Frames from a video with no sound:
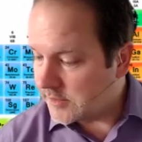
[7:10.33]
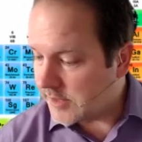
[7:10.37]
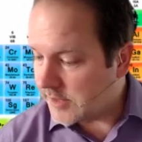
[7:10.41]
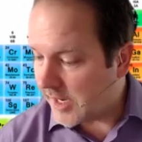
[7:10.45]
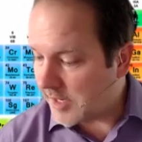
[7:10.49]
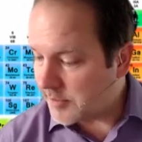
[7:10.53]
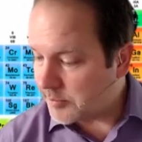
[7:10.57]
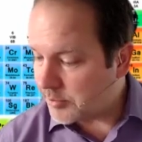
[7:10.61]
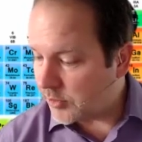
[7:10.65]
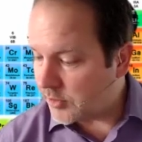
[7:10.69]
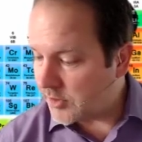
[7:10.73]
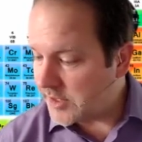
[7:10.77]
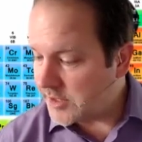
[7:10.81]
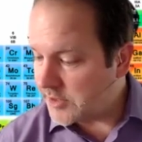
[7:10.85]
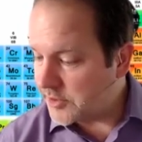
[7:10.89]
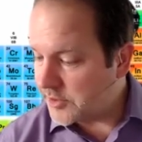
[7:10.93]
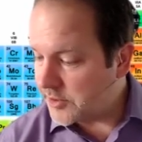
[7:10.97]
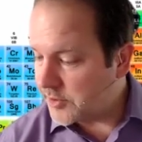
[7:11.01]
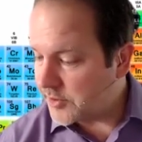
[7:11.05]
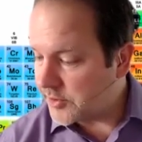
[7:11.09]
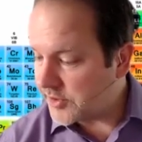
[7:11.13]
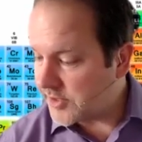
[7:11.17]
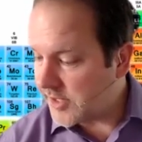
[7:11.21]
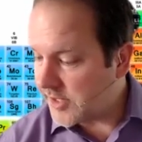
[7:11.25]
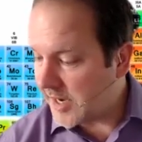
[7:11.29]
dipole
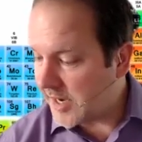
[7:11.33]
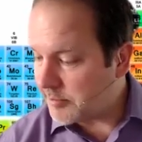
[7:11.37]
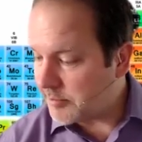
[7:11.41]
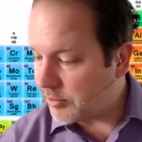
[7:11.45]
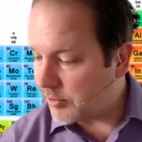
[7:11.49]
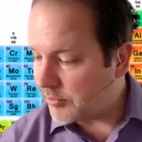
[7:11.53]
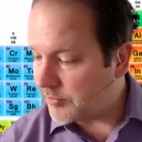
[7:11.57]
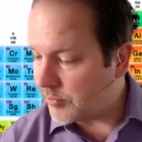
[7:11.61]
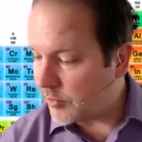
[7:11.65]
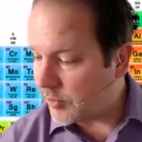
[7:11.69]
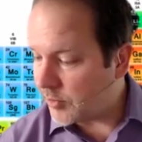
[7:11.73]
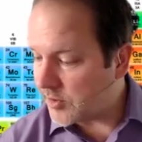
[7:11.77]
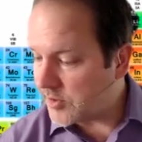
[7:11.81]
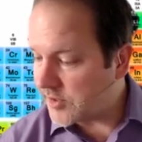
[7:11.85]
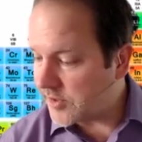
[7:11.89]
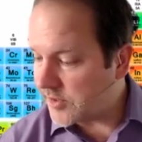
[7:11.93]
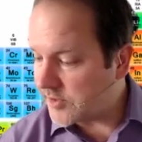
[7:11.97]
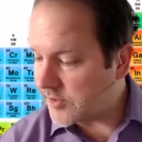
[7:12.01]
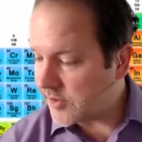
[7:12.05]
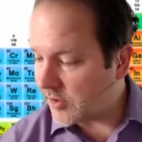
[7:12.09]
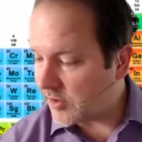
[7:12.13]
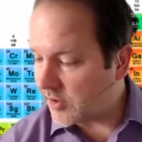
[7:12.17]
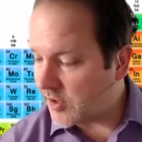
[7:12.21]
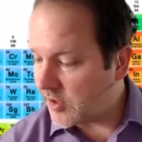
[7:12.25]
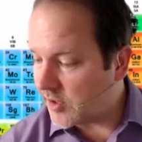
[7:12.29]
induced dipole
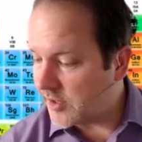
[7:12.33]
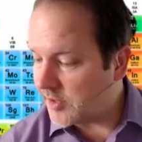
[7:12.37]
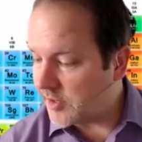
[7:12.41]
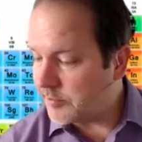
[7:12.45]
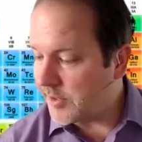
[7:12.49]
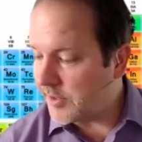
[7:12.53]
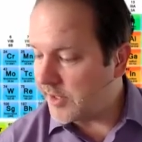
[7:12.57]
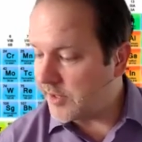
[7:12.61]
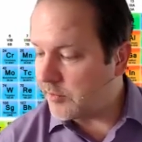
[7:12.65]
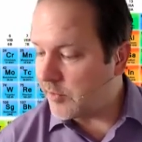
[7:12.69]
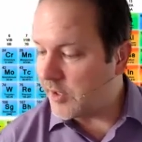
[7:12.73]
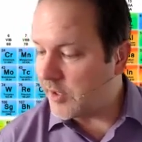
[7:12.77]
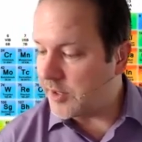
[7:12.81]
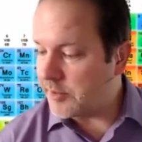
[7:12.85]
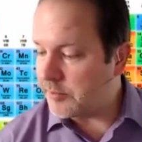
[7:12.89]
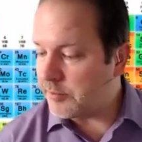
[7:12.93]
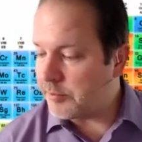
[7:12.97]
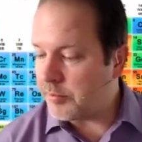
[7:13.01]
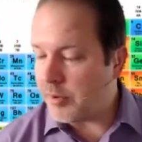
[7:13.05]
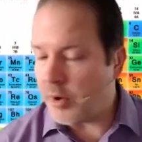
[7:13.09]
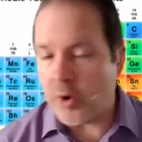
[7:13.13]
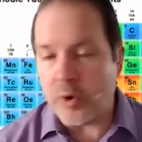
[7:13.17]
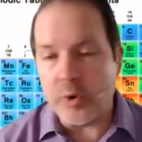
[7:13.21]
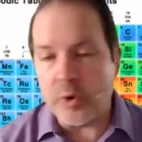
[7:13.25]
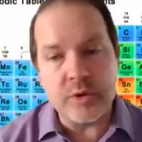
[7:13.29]
forces are going to be when
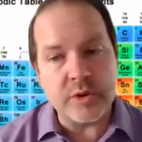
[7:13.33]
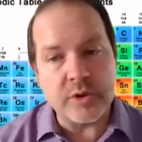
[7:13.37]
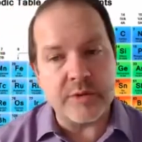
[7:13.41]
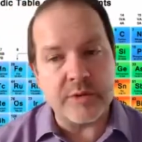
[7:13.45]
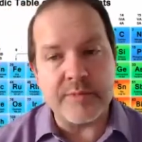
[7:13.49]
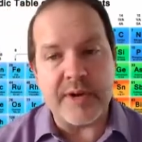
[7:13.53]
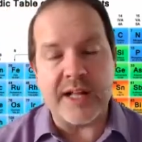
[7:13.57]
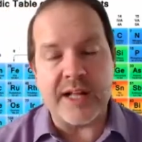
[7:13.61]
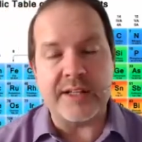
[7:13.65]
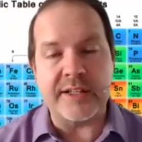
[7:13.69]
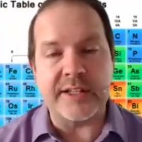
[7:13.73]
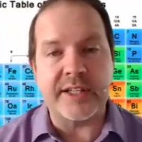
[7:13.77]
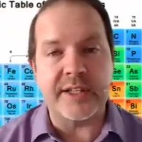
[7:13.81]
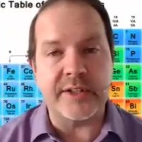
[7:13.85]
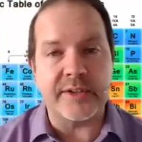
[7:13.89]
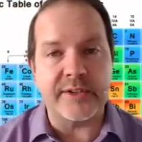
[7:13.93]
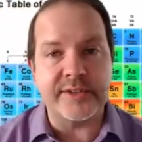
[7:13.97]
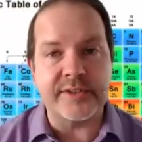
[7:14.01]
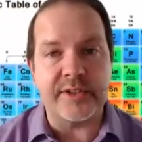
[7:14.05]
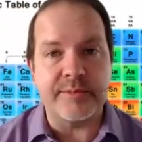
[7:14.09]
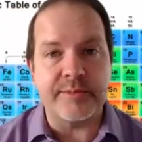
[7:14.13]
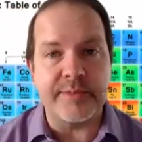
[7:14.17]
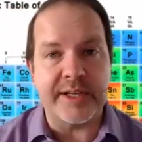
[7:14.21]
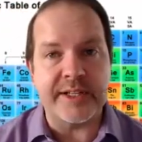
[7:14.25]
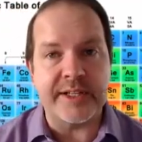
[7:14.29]
polar
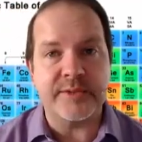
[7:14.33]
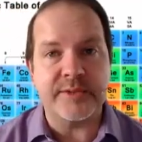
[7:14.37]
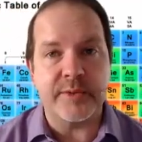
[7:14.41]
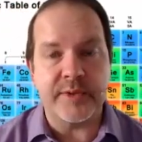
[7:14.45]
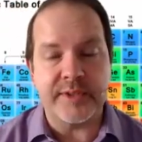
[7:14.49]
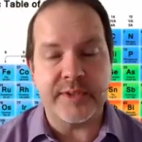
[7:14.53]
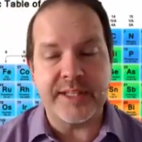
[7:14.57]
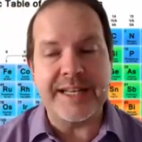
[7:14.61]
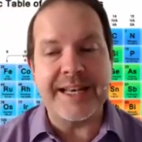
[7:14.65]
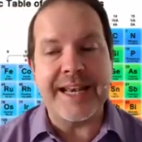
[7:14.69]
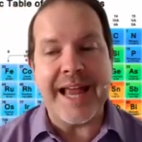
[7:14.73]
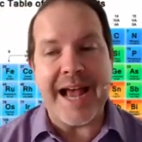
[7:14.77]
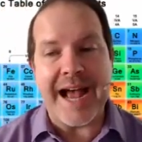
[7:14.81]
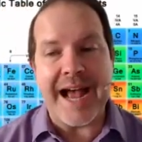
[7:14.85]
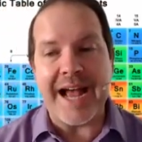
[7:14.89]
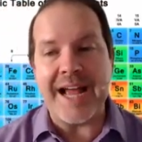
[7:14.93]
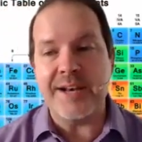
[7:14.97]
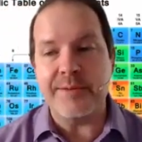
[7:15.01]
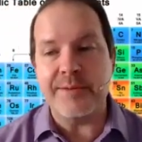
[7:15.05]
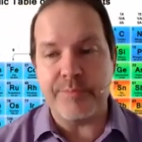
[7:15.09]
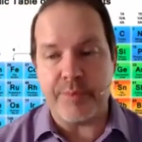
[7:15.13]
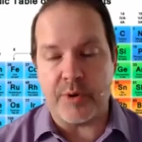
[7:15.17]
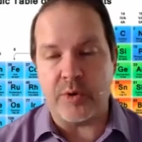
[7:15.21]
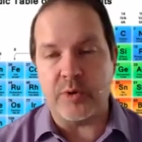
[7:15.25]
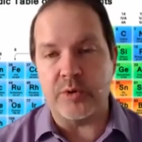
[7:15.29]
molecules are mixed with a
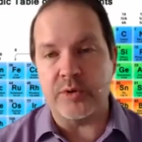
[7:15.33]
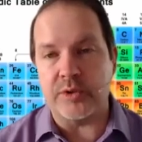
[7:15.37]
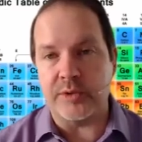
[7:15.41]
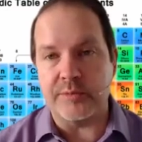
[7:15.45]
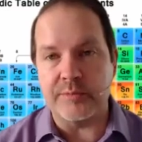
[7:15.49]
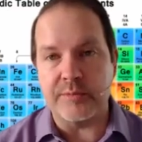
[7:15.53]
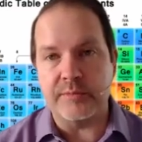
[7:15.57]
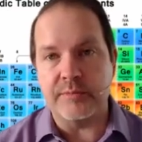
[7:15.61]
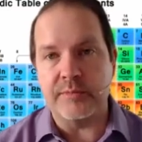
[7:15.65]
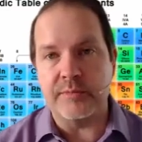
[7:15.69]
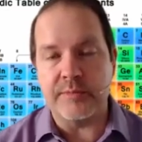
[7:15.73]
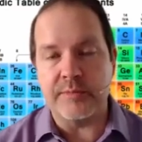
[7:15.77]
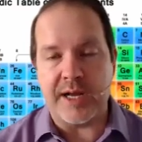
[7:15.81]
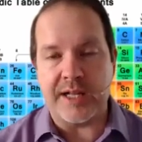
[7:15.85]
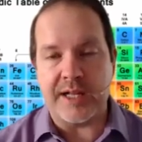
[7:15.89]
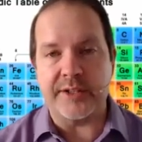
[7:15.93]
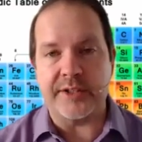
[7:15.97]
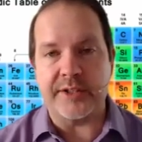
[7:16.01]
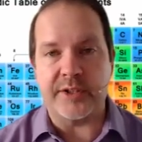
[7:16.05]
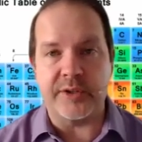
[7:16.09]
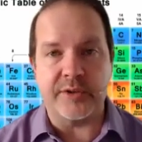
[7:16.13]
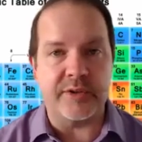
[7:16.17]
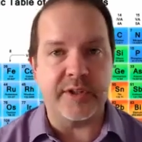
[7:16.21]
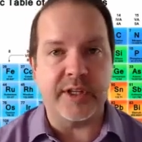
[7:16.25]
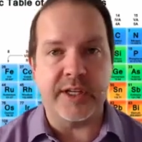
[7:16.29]
non-polar
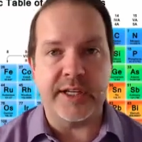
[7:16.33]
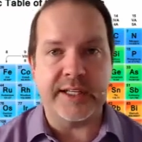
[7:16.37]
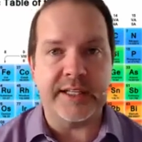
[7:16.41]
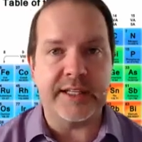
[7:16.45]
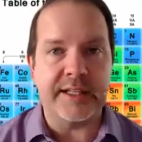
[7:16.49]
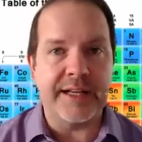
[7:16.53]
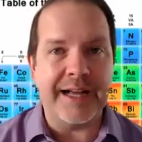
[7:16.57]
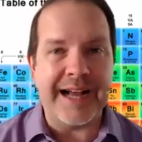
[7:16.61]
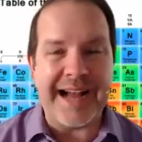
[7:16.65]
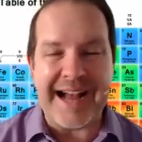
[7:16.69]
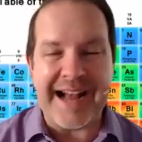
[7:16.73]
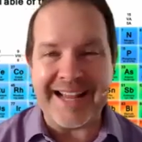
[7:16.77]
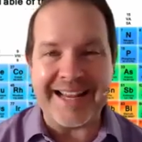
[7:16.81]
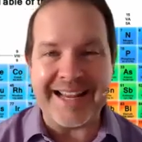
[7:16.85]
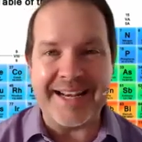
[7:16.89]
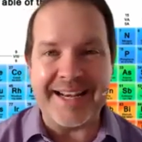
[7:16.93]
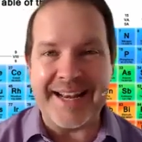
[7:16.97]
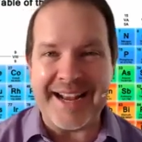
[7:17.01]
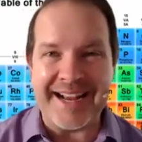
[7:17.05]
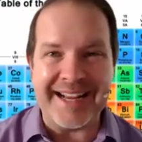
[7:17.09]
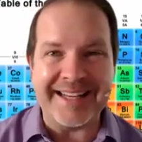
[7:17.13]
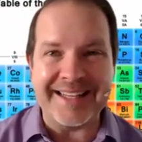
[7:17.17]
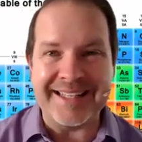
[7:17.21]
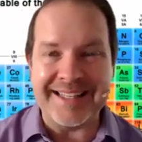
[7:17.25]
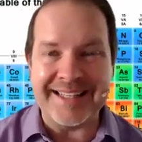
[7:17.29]
molecule like
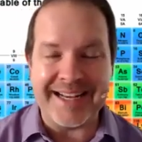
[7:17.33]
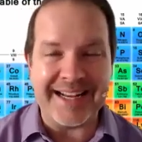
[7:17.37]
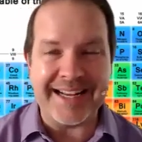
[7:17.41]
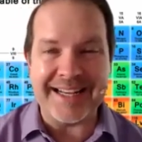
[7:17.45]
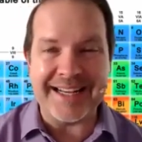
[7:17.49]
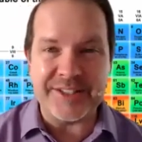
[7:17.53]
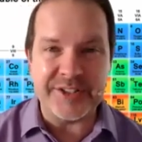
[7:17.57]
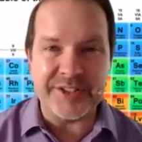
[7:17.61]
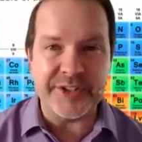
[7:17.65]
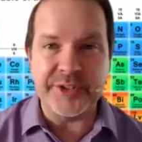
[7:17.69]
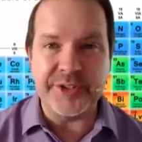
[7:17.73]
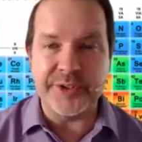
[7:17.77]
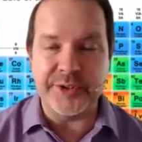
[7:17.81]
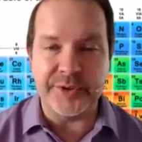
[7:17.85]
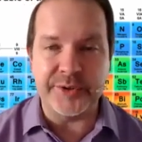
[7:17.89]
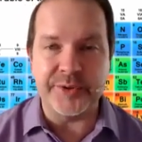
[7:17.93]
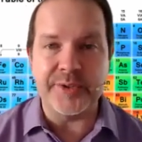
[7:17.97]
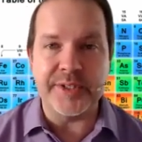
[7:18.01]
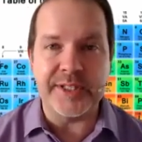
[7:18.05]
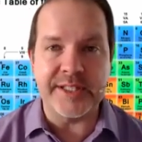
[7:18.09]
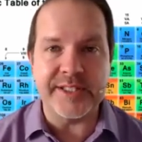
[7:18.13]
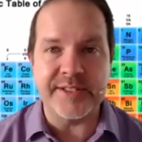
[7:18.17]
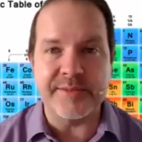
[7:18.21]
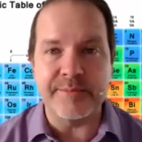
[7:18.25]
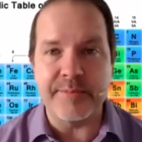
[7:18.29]
iodine
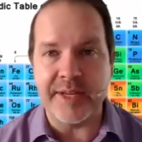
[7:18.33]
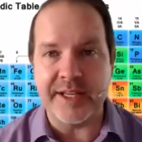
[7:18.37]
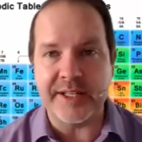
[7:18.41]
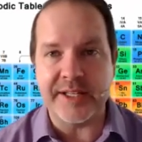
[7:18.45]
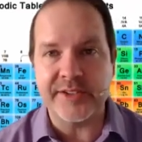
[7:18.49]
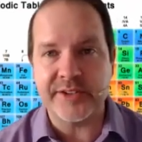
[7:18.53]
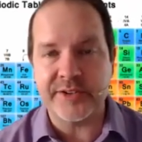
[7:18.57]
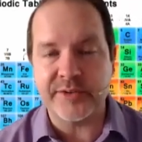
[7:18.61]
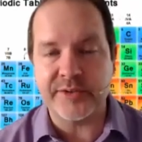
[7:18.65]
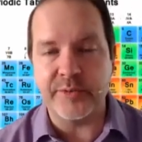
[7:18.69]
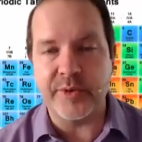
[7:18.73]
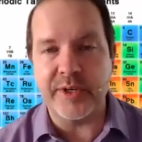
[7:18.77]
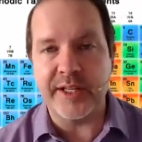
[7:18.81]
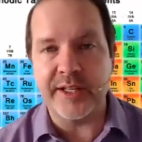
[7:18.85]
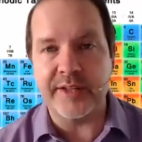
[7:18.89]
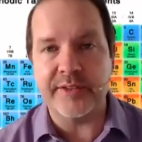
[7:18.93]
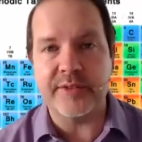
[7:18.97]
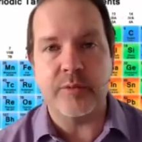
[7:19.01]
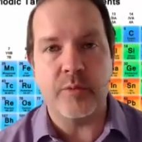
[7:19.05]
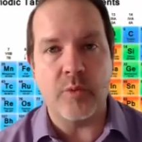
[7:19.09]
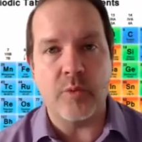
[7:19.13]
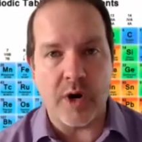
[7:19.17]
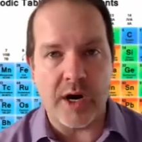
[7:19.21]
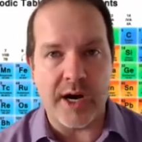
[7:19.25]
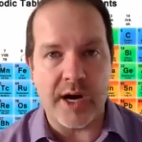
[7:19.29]
i2 is mixed
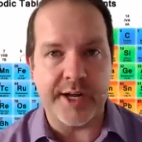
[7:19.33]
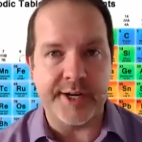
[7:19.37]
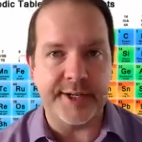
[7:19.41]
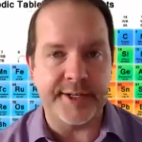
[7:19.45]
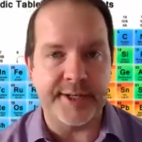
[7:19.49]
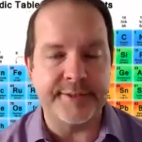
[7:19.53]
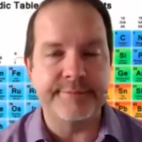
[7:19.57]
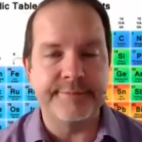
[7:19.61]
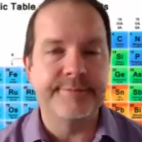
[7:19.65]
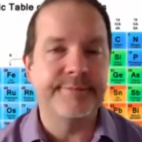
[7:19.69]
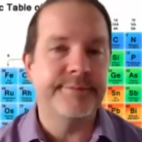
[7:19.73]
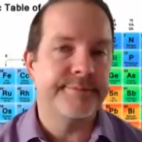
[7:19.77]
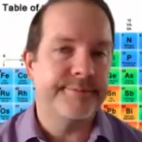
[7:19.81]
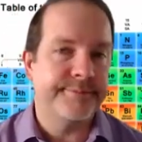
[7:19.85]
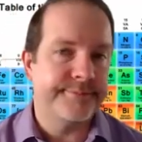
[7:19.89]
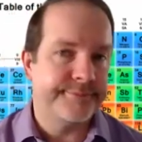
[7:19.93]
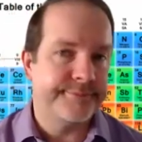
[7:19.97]
with water